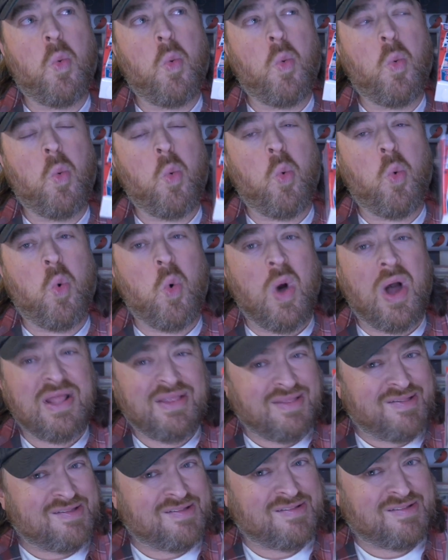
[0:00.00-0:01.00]

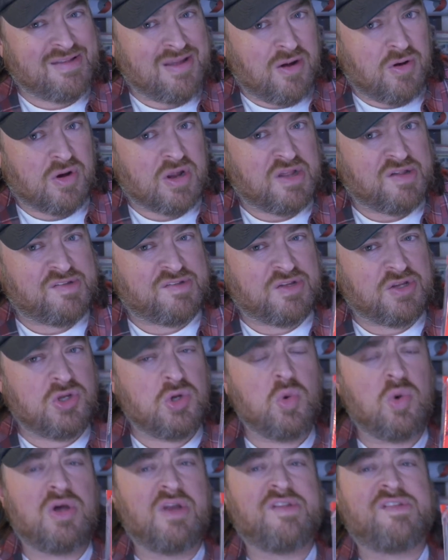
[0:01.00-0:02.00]
what series do
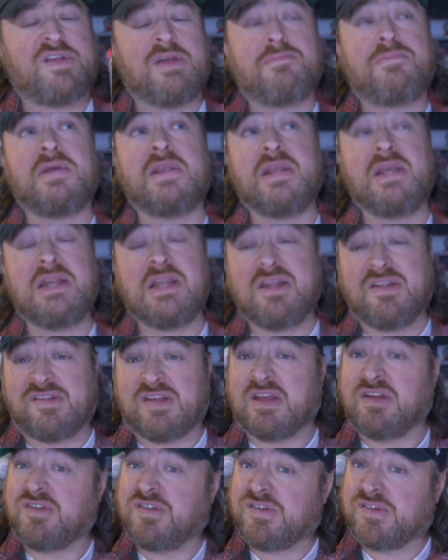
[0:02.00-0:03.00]
you wanna see Panini
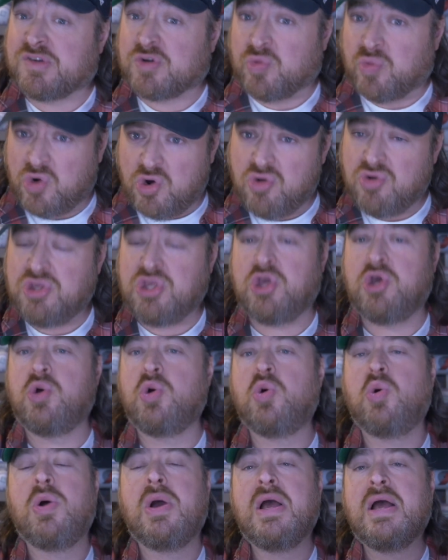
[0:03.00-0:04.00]
say, screw
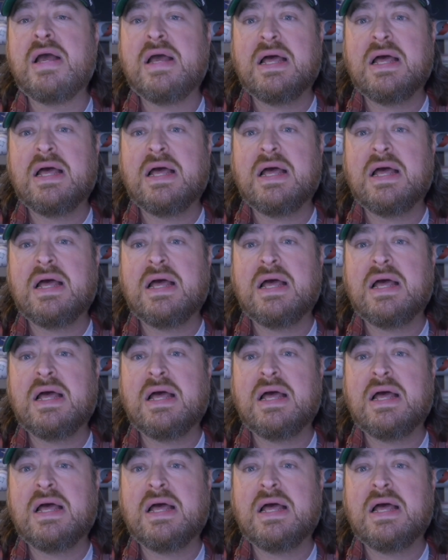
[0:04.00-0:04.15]
you,